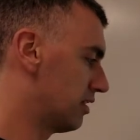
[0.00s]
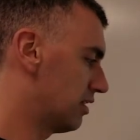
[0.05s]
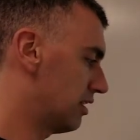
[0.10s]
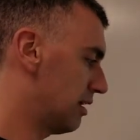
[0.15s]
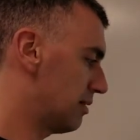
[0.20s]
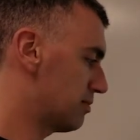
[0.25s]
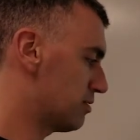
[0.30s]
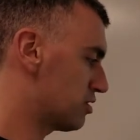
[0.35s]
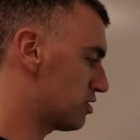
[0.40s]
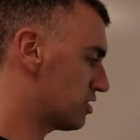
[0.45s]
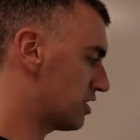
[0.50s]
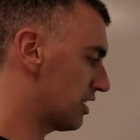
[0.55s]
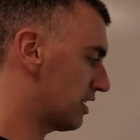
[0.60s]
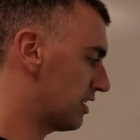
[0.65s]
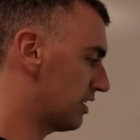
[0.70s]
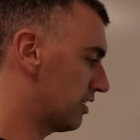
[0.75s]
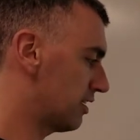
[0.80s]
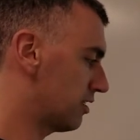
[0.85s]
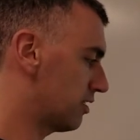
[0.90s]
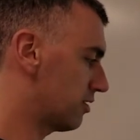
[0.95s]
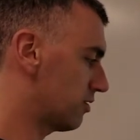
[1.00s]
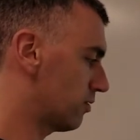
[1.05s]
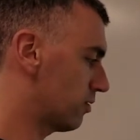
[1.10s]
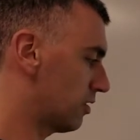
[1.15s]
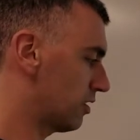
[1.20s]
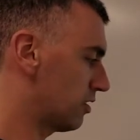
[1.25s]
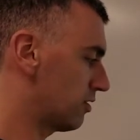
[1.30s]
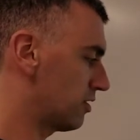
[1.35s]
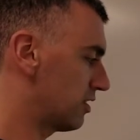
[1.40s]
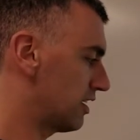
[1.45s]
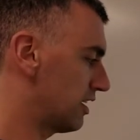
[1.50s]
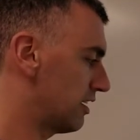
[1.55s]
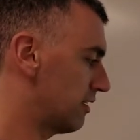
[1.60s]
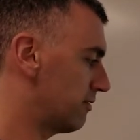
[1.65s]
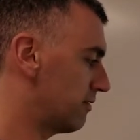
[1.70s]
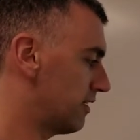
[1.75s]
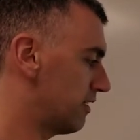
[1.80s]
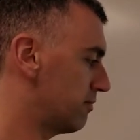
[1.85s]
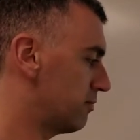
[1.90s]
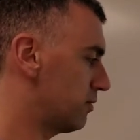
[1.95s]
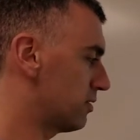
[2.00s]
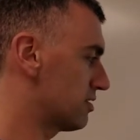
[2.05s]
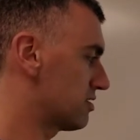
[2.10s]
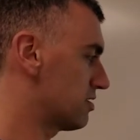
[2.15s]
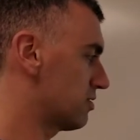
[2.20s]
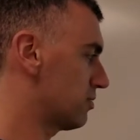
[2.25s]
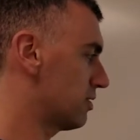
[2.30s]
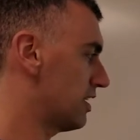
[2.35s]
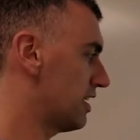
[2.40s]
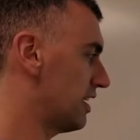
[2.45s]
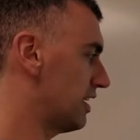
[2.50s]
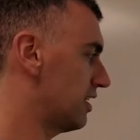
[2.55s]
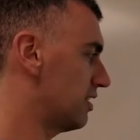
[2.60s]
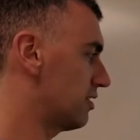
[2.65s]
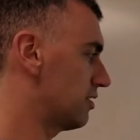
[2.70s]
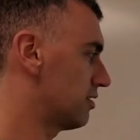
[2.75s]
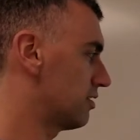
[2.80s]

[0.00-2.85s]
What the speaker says: I'm just checking, or 195.08.